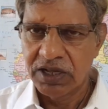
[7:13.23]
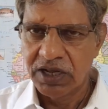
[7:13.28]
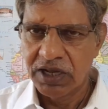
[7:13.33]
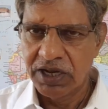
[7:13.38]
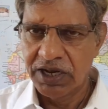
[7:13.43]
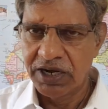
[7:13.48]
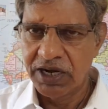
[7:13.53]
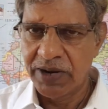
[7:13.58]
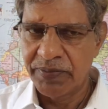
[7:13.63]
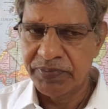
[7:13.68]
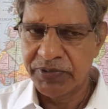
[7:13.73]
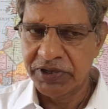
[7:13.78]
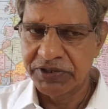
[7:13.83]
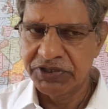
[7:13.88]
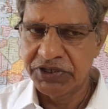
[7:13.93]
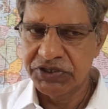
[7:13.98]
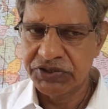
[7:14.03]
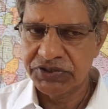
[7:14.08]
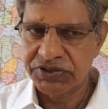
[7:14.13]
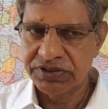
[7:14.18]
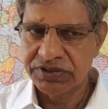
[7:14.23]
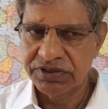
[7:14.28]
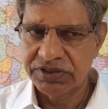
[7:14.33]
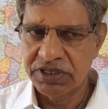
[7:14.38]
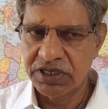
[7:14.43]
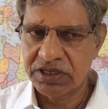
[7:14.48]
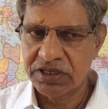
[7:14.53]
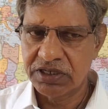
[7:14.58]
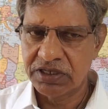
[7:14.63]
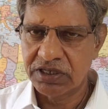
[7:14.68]
And after this,
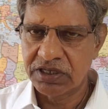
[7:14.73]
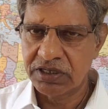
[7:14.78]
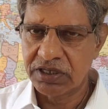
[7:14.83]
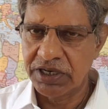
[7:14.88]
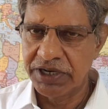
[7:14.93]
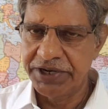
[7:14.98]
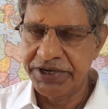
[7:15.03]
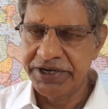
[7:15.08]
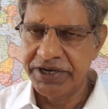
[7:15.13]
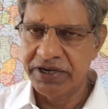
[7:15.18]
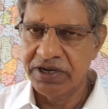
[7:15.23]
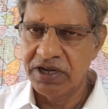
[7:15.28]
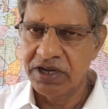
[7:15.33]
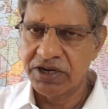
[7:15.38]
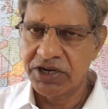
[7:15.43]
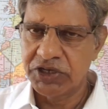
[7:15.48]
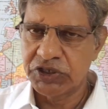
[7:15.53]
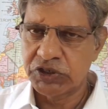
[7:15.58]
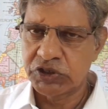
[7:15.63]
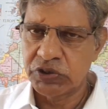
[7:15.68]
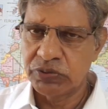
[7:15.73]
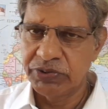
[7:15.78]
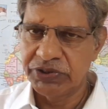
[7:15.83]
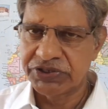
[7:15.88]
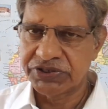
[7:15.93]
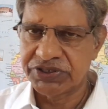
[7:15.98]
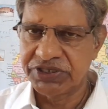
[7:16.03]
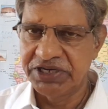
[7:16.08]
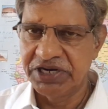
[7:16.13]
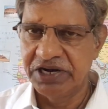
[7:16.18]
the container has to be
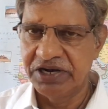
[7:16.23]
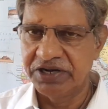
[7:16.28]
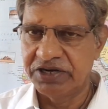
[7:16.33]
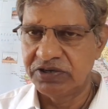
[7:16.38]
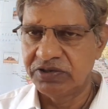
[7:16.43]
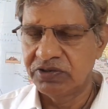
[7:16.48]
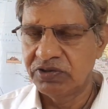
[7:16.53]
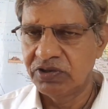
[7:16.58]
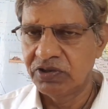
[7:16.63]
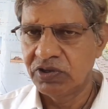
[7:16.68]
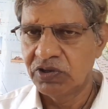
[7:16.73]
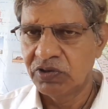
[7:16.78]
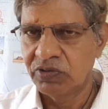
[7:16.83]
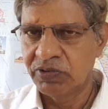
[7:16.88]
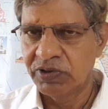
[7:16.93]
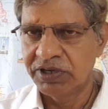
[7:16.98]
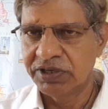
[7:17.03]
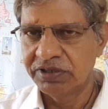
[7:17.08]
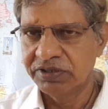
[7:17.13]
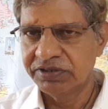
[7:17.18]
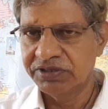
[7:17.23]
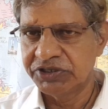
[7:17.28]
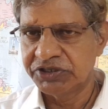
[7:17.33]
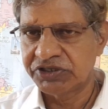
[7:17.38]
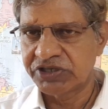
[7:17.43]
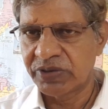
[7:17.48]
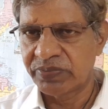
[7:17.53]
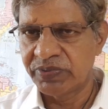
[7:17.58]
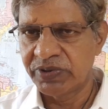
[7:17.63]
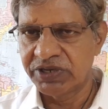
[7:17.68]
sealed. Once
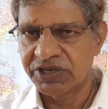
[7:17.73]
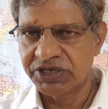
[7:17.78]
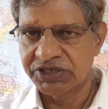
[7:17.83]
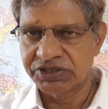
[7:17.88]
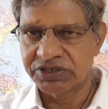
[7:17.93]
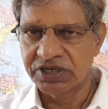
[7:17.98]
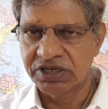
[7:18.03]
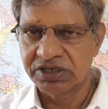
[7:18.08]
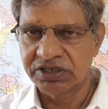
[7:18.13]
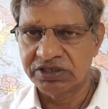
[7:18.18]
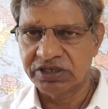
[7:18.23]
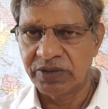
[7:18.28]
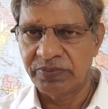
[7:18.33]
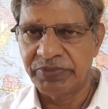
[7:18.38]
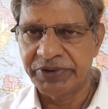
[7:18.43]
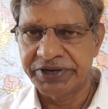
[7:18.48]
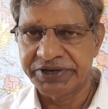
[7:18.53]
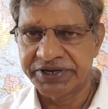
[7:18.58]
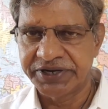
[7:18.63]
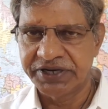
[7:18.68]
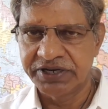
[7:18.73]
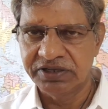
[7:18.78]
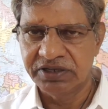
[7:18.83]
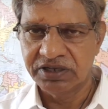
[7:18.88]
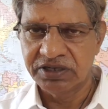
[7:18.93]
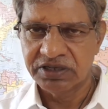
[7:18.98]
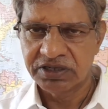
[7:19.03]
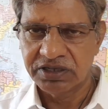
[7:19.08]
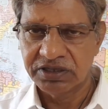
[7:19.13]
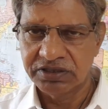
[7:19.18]
stuffing is done, completed,
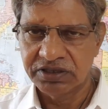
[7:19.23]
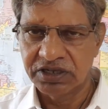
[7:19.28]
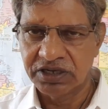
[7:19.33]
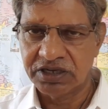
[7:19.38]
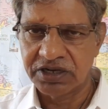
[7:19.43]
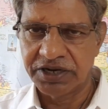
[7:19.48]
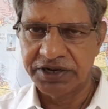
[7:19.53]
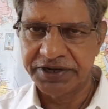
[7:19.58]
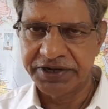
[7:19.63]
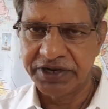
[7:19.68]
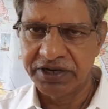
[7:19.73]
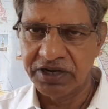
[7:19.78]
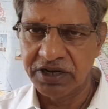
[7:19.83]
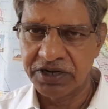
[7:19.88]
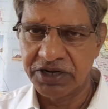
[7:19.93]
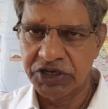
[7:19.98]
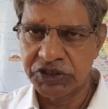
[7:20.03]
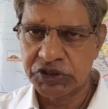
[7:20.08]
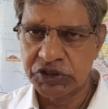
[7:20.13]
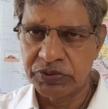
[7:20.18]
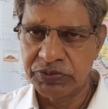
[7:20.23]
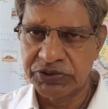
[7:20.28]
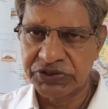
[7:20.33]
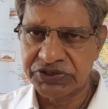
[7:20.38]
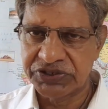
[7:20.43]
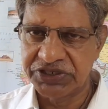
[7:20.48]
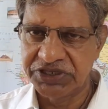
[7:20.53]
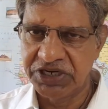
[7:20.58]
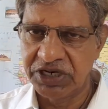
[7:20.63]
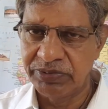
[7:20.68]
the container has to be
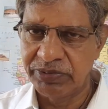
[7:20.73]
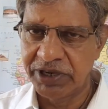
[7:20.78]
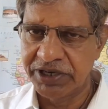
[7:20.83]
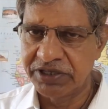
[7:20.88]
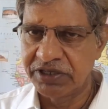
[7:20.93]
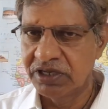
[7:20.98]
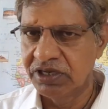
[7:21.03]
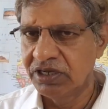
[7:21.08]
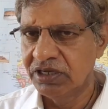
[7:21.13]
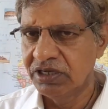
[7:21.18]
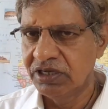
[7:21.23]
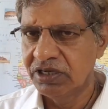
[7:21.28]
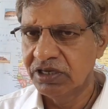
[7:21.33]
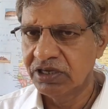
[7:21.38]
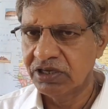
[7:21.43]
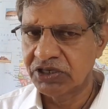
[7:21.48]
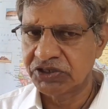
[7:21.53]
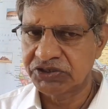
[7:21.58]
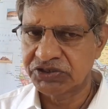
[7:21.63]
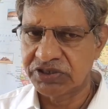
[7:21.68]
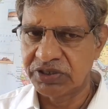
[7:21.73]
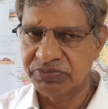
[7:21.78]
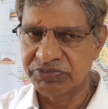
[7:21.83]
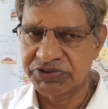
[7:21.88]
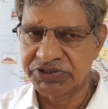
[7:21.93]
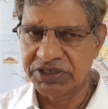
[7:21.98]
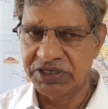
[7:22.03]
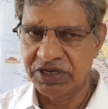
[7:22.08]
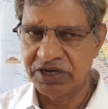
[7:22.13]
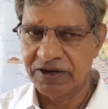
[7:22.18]
sealed by the custom
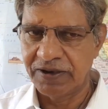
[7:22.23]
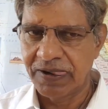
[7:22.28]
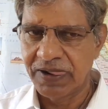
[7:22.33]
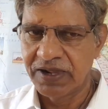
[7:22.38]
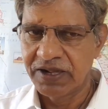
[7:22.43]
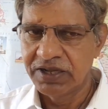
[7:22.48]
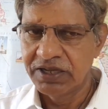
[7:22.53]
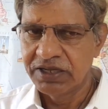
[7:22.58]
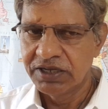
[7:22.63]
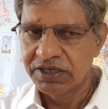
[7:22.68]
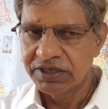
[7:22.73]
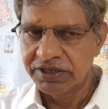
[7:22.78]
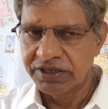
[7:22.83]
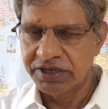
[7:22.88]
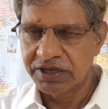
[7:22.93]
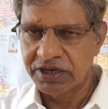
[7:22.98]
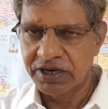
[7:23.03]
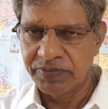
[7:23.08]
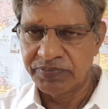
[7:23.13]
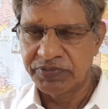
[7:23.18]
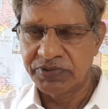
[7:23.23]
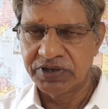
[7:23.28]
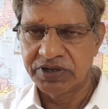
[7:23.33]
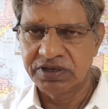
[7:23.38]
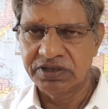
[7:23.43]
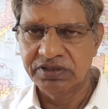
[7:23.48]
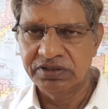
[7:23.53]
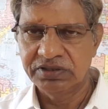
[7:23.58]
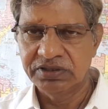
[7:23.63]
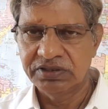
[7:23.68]
seal.
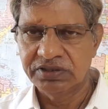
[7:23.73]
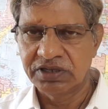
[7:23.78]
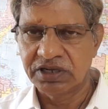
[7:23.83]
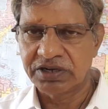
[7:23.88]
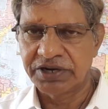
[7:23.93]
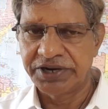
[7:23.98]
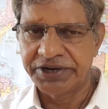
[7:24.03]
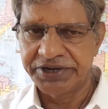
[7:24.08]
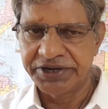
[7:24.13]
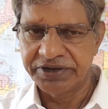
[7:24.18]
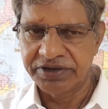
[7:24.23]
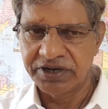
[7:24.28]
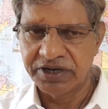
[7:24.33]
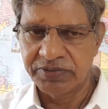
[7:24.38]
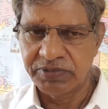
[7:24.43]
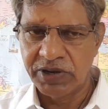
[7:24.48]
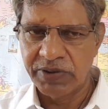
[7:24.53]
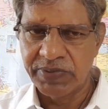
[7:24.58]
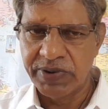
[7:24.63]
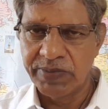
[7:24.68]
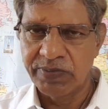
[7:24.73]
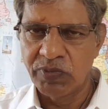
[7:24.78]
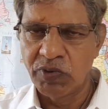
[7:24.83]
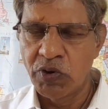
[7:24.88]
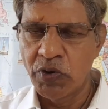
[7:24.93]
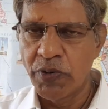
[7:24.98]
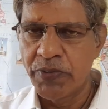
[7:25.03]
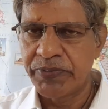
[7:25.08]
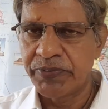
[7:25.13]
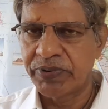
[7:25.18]
Thereafter, the container will be
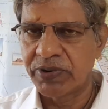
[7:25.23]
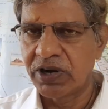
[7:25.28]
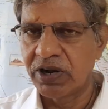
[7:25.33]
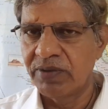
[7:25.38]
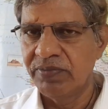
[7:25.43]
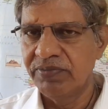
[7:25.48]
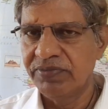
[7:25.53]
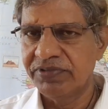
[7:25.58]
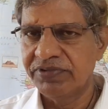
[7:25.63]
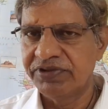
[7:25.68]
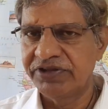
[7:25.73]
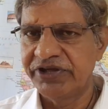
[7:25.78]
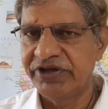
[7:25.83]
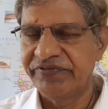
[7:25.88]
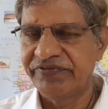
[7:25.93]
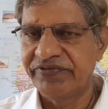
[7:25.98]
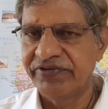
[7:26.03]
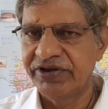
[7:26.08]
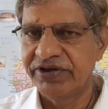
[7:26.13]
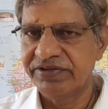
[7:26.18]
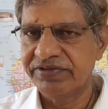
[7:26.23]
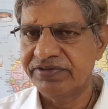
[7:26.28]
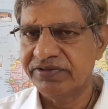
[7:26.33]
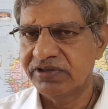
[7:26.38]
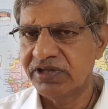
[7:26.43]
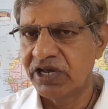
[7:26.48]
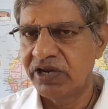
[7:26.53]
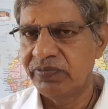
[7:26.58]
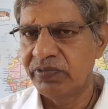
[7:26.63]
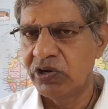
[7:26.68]
moved from CFS
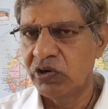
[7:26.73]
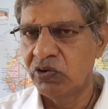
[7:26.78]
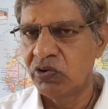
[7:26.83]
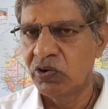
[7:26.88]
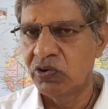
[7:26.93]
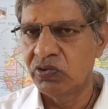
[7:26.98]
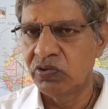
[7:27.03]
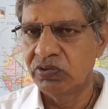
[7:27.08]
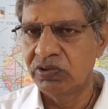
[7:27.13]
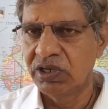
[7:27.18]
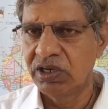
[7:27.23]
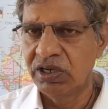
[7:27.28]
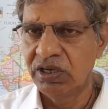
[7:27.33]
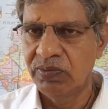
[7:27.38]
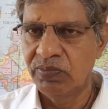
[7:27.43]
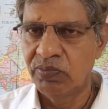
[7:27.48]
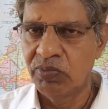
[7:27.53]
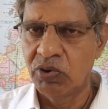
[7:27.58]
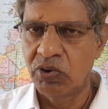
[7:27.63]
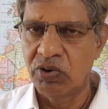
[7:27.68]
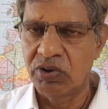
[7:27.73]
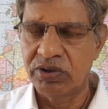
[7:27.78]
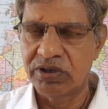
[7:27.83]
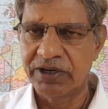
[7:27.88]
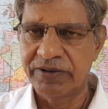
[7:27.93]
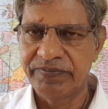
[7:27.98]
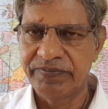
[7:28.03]
and will go to the port.